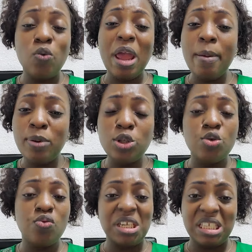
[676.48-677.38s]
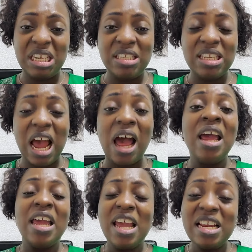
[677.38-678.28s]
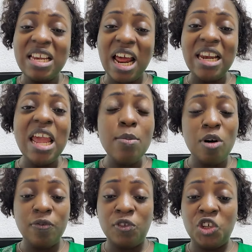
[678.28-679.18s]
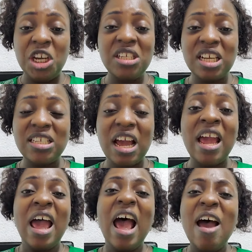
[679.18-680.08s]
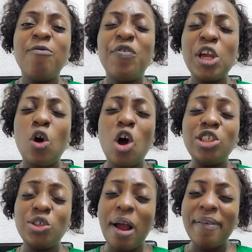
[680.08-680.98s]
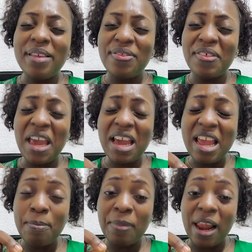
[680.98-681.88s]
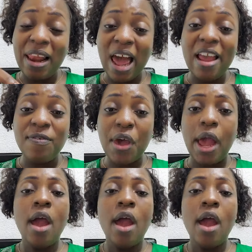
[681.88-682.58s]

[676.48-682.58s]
able to resist. In the name of Jesus, every contrary thing in my life,